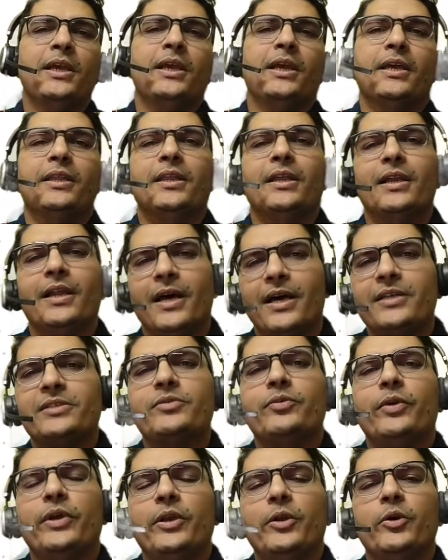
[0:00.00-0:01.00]
In the last
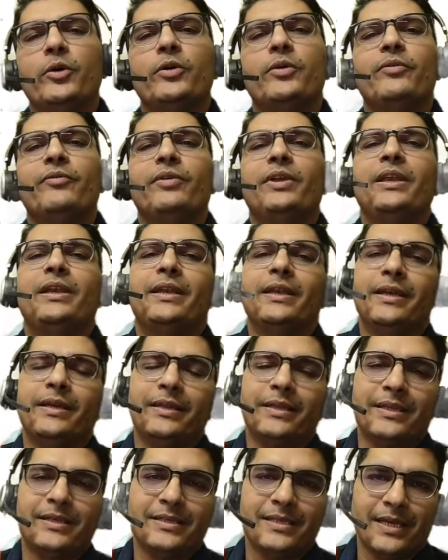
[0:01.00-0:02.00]
video, we
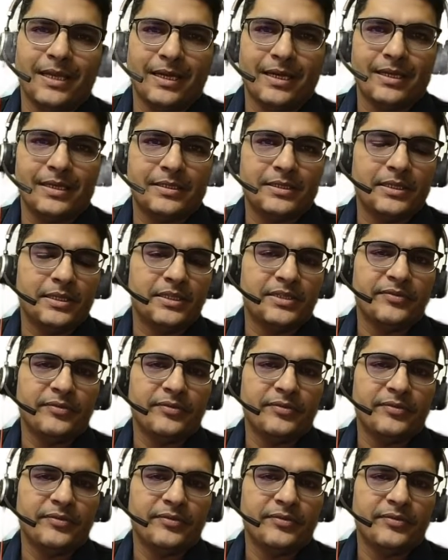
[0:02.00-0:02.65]
did this analysis